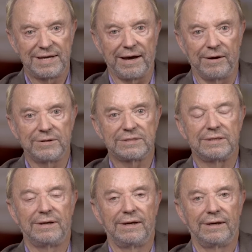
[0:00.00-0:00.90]

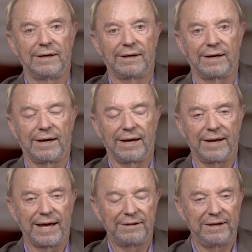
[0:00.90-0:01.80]
house, I
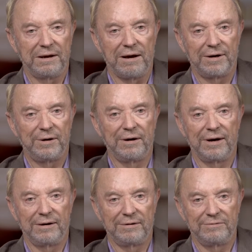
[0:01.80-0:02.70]
had the honor
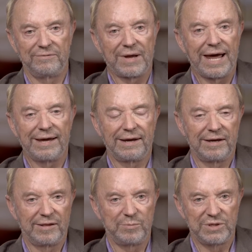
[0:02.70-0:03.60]
of
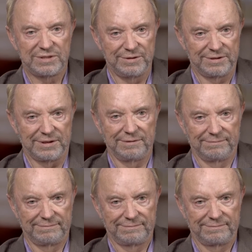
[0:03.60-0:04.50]
hanging the mezuzah.
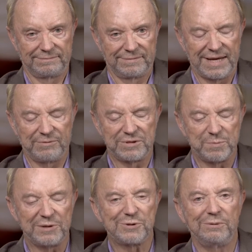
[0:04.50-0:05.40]
That was
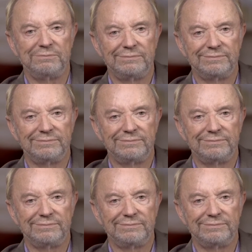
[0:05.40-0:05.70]
special.